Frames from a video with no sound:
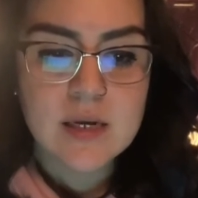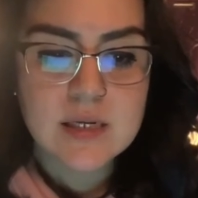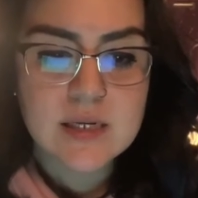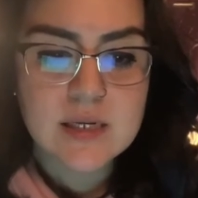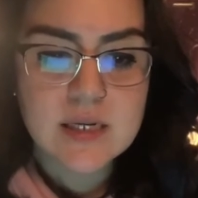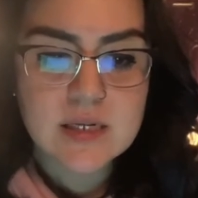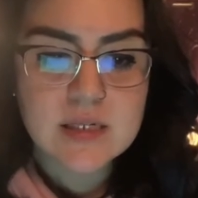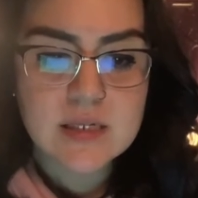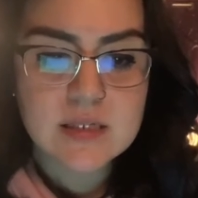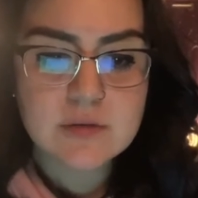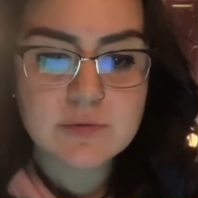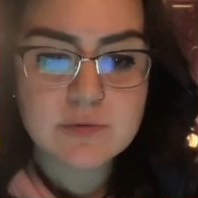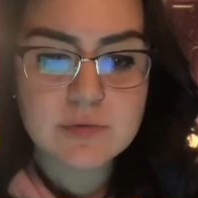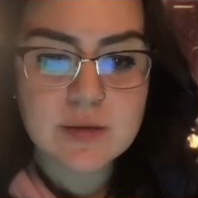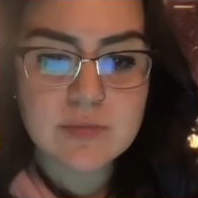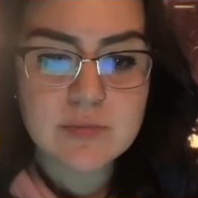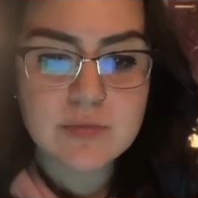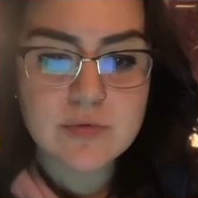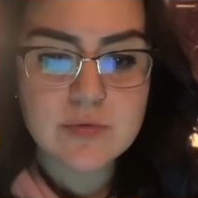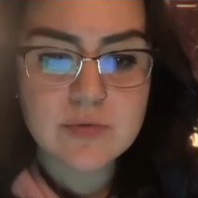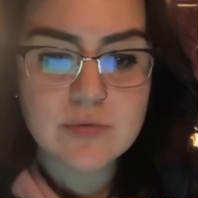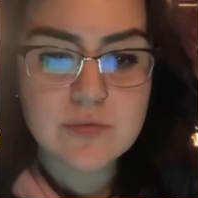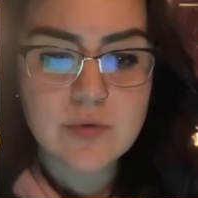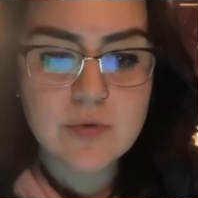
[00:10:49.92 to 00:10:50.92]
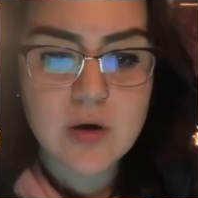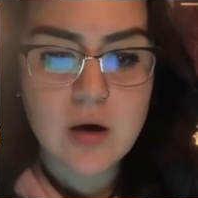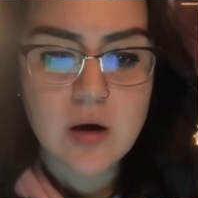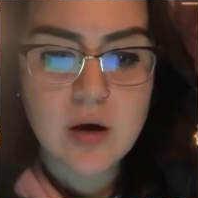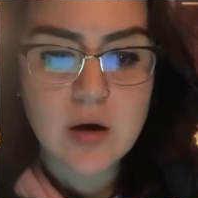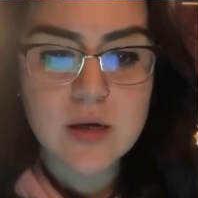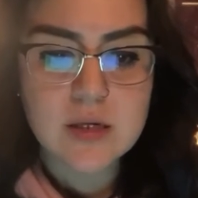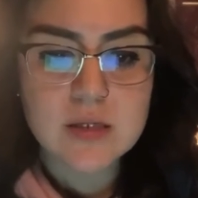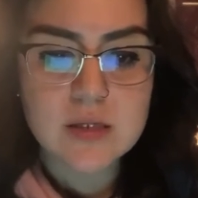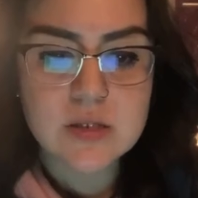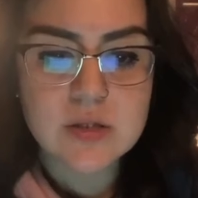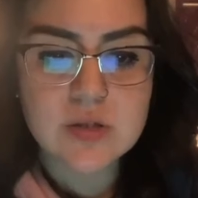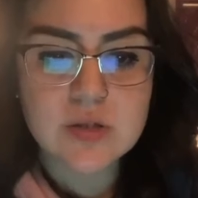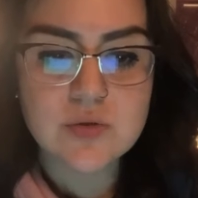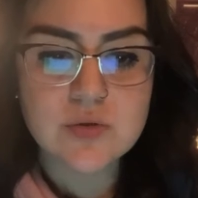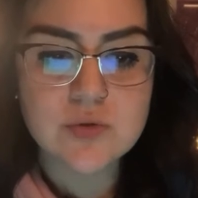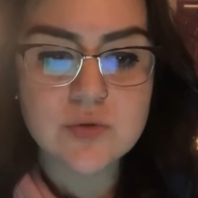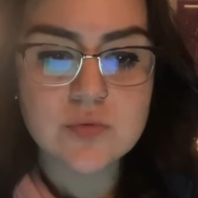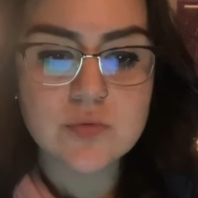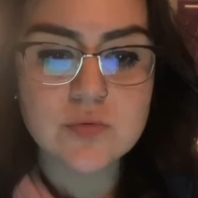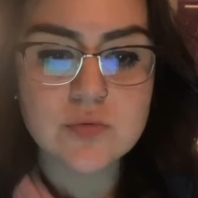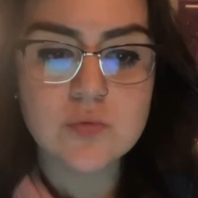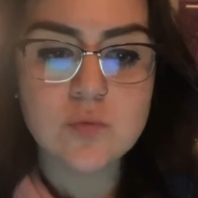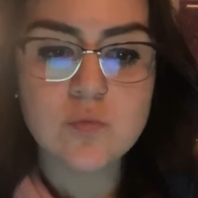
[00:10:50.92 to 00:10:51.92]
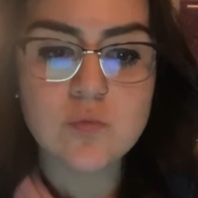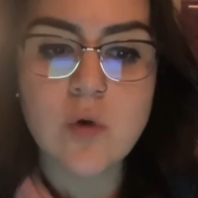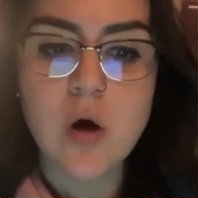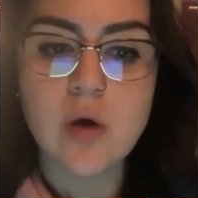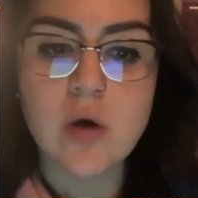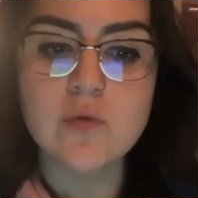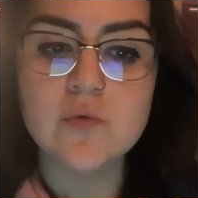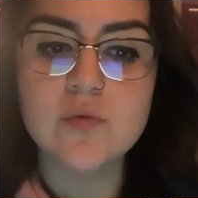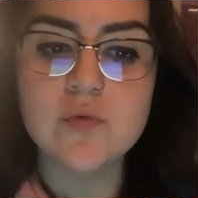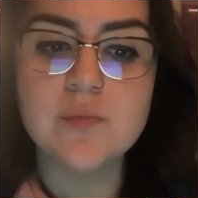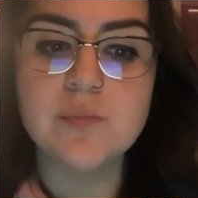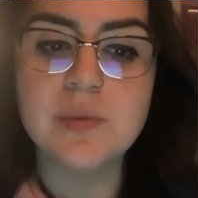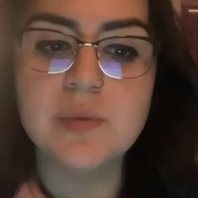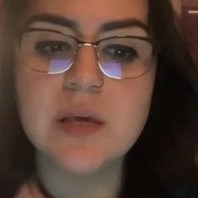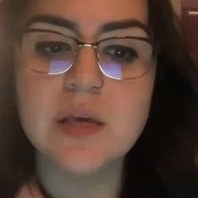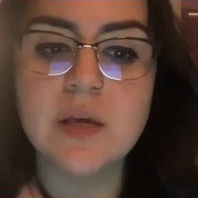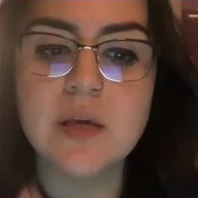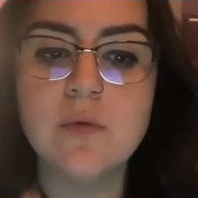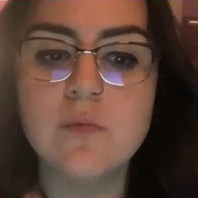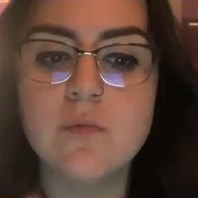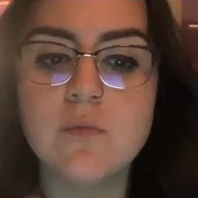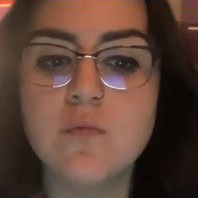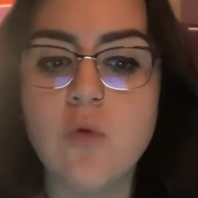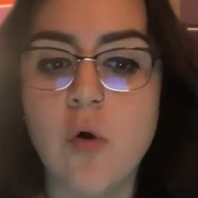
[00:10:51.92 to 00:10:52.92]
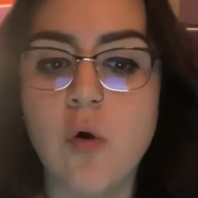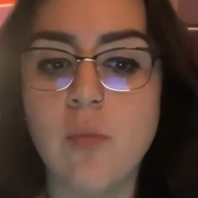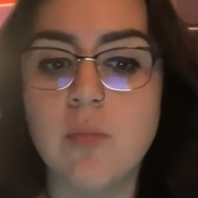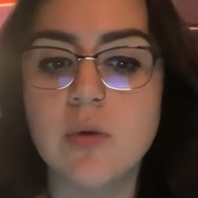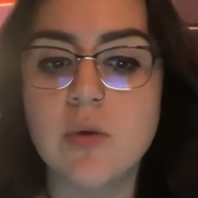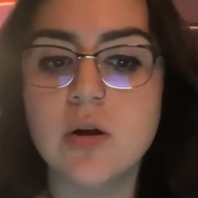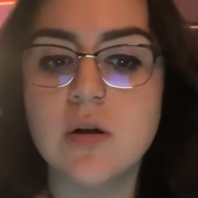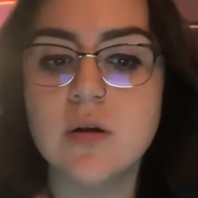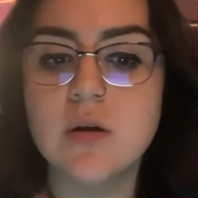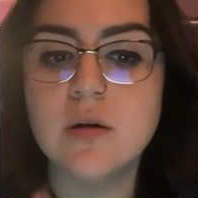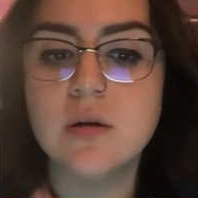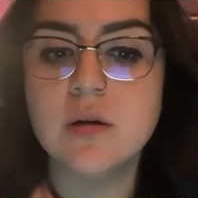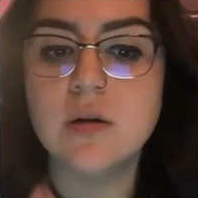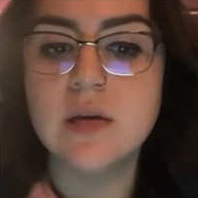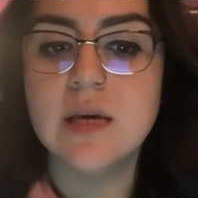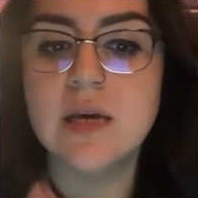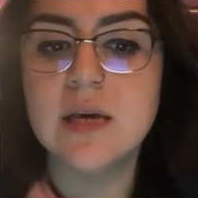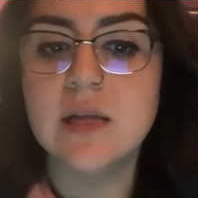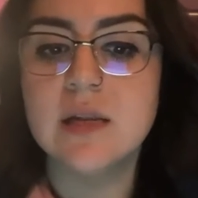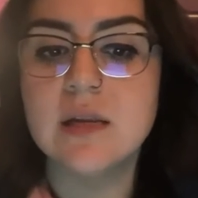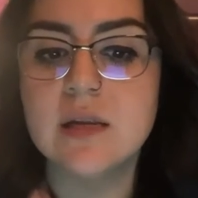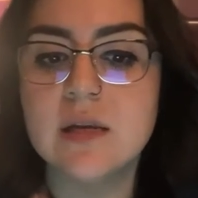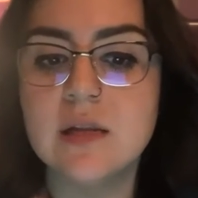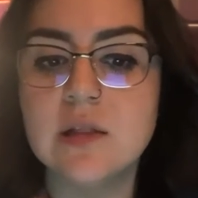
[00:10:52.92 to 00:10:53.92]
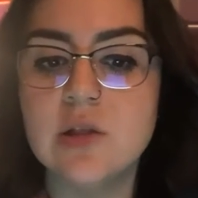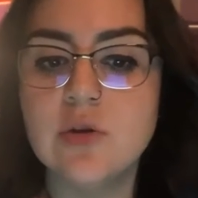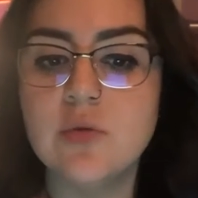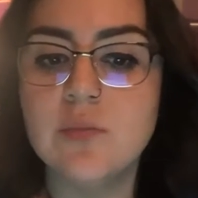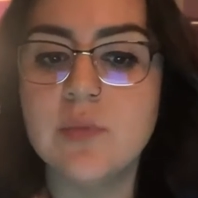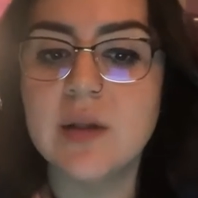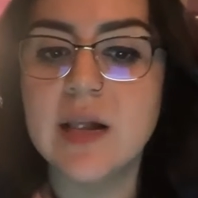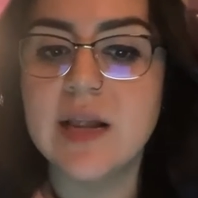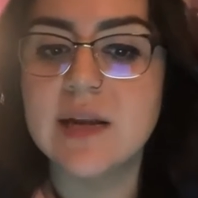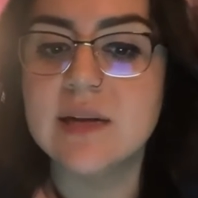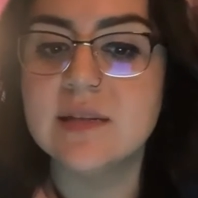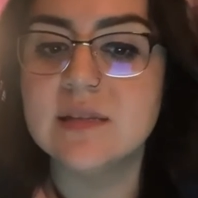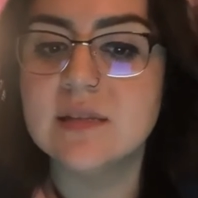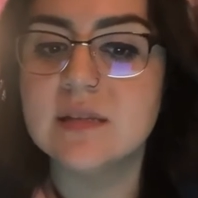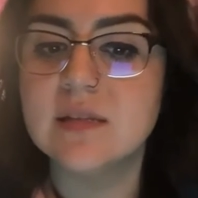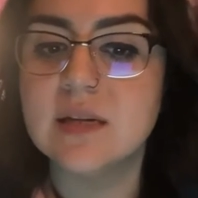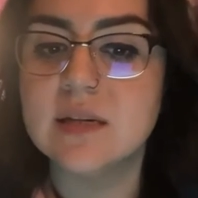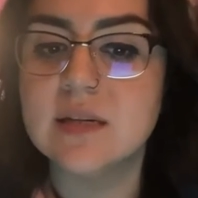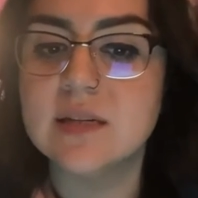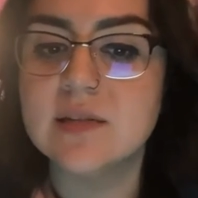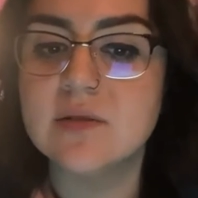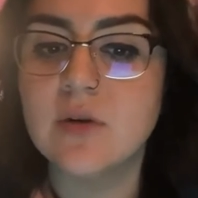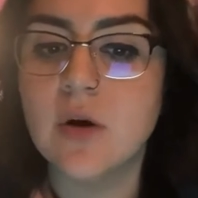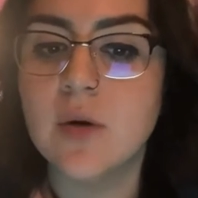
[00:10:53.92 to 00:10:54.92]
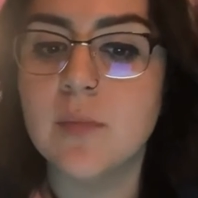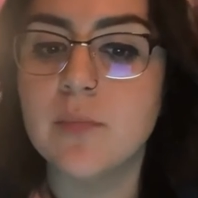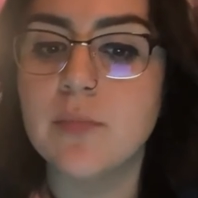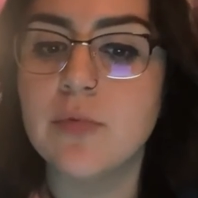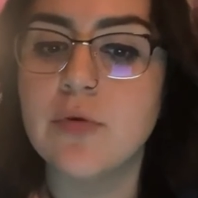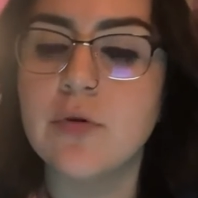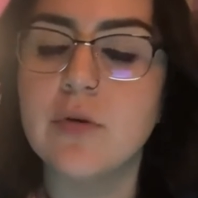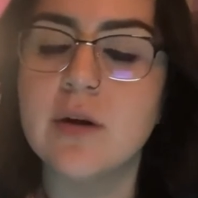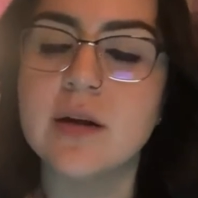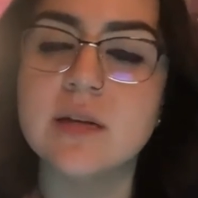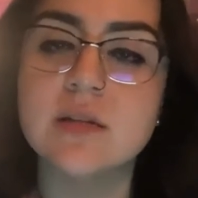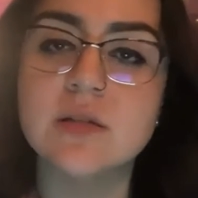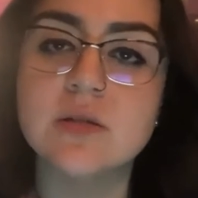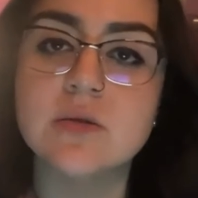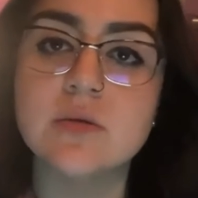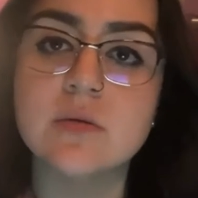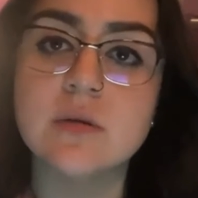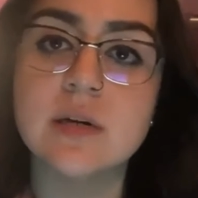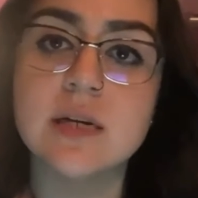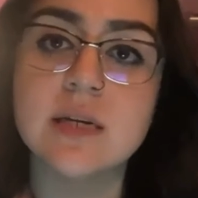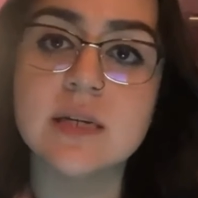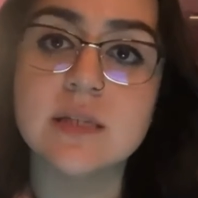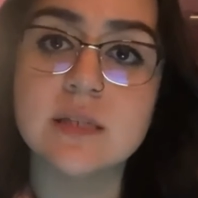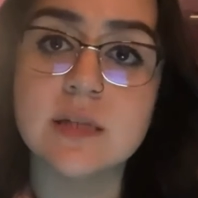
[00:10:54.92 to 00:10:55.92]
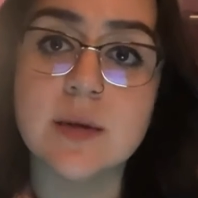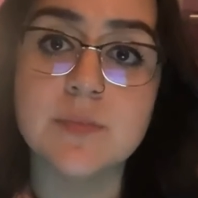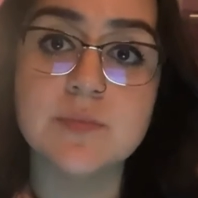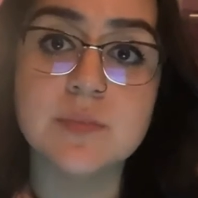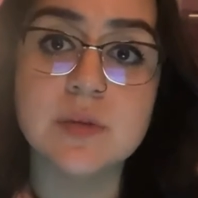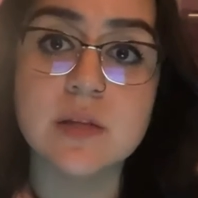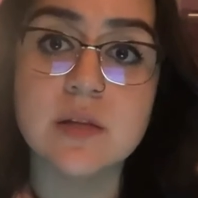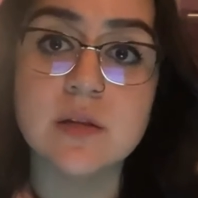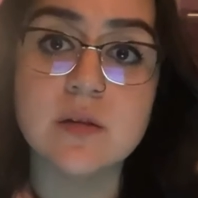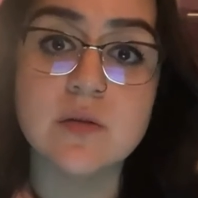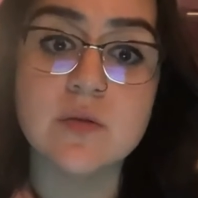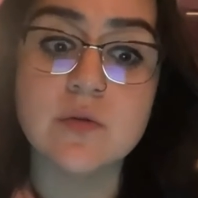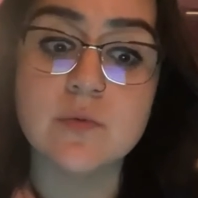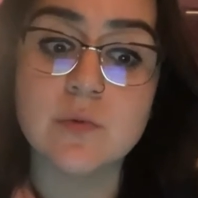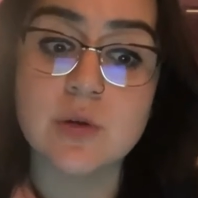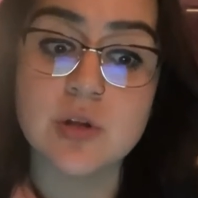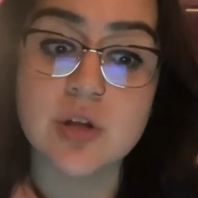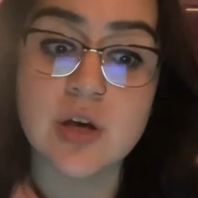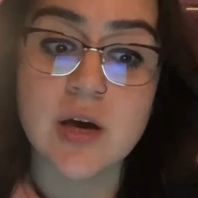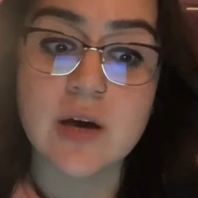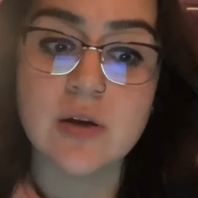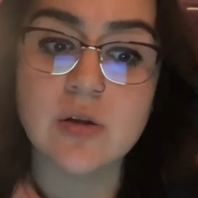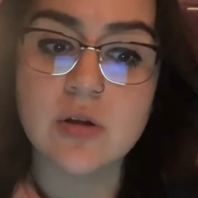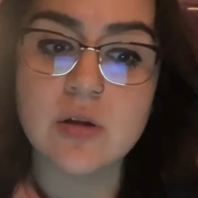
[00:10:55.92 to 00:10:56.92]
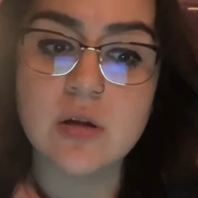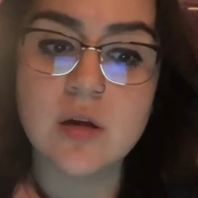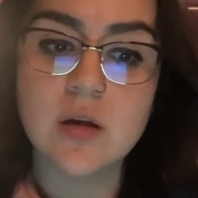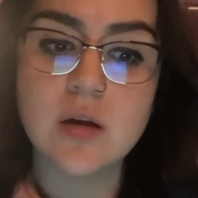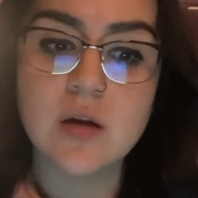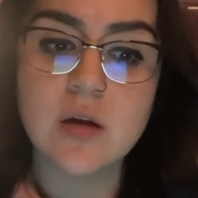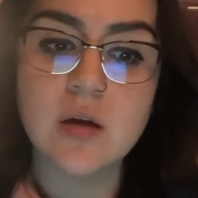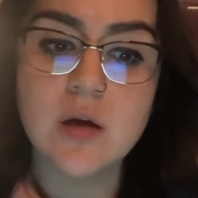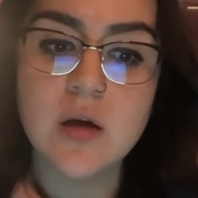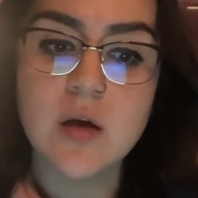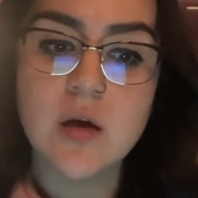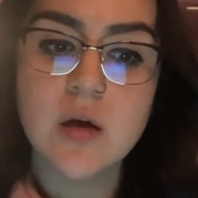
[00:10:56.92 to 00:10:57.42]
Next, we move on to Ronald P. Romer in Illuminating Studies on Parental Acceptance Rejection.